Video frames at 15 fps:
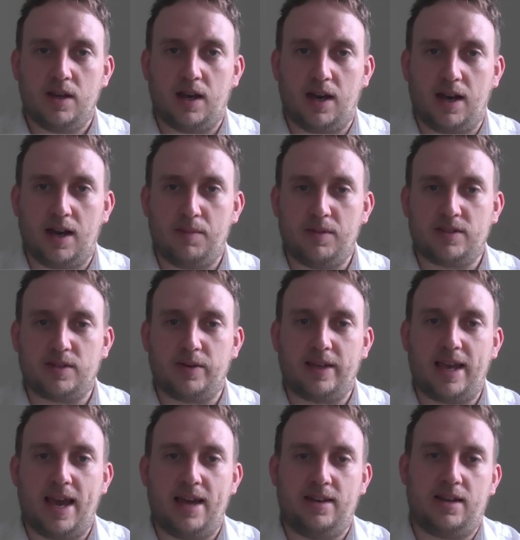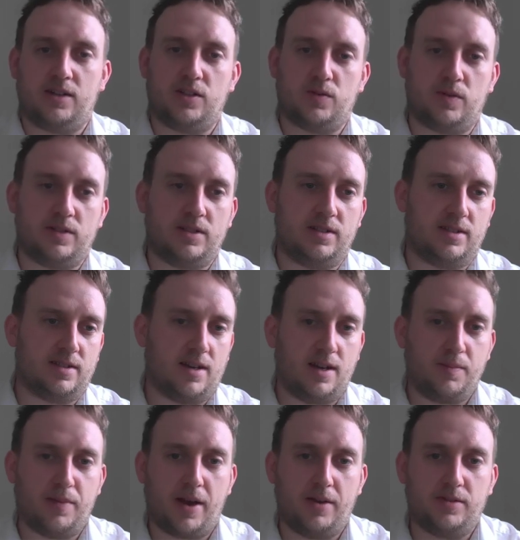So again, I just wanted to
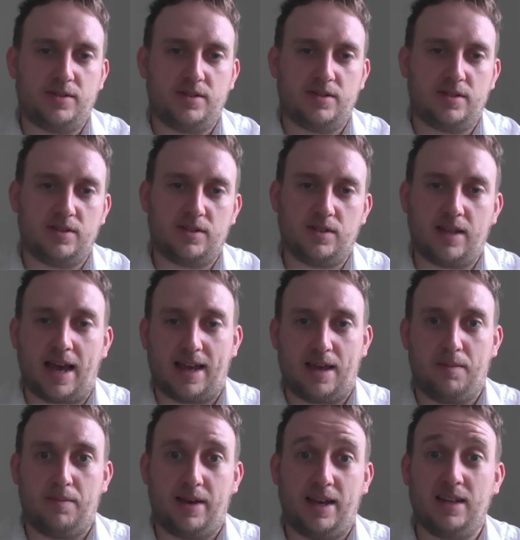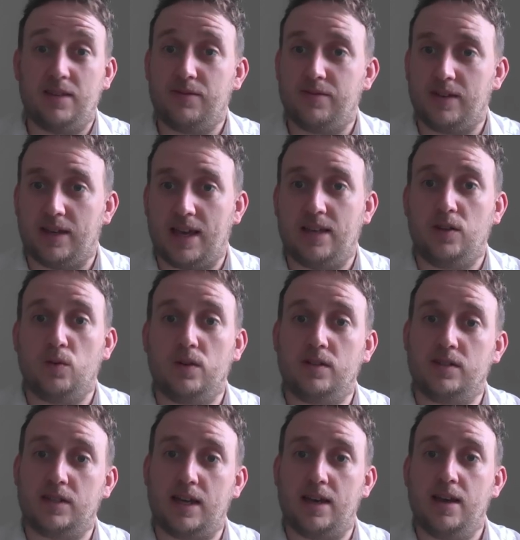signpost to that campaign if, again, you wanted
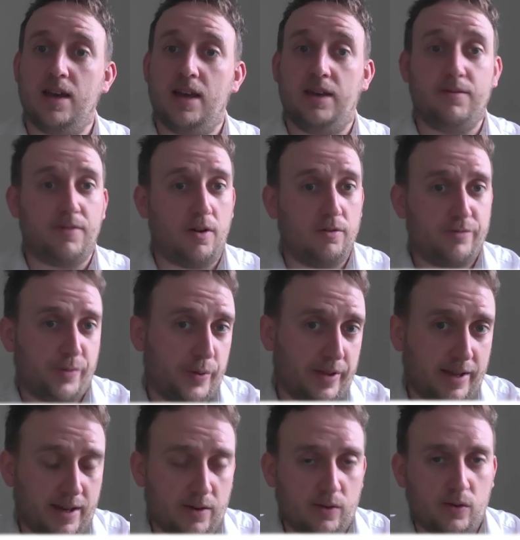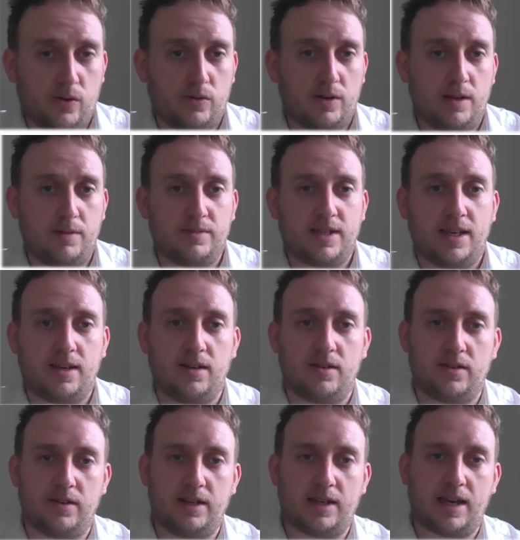to get involved with that or take a
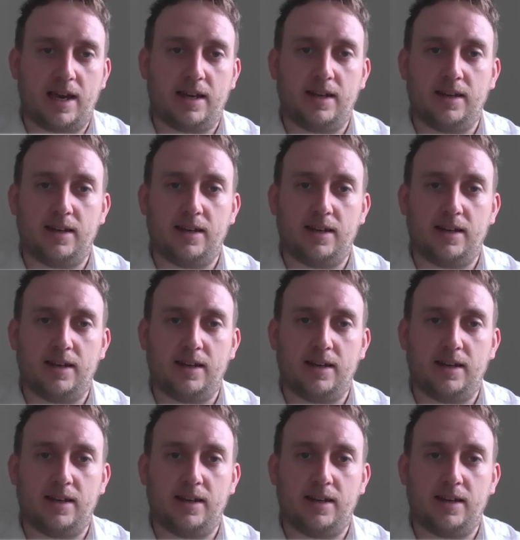look at it